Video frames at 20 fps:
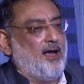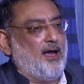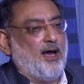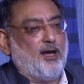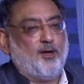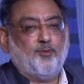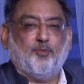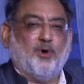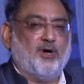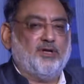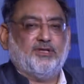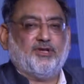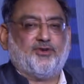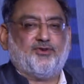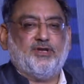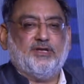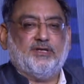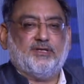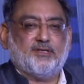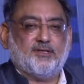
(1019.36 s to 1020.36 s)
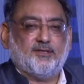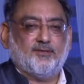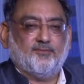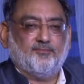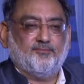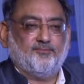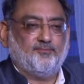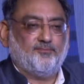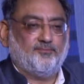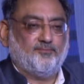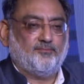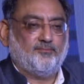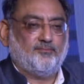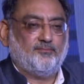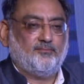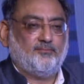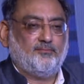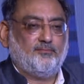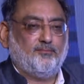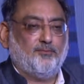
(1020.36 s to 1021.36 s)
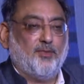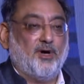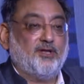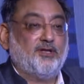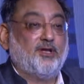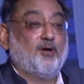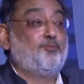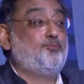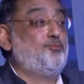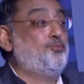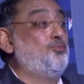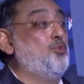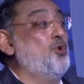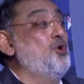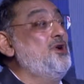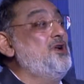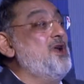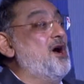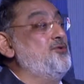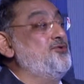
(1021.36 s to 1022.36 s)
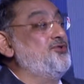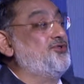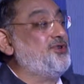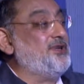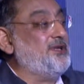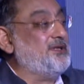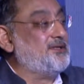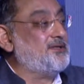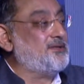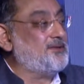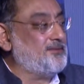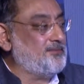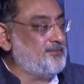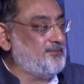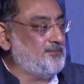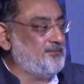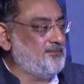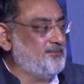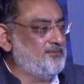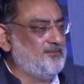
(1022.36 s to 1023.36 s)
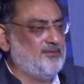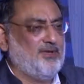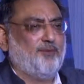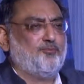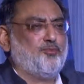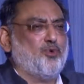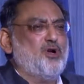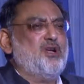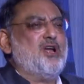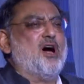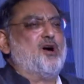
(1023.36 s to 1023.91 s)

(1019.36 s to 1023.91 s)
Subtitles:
and burn the trees. Burn the pulled down trees. They pulled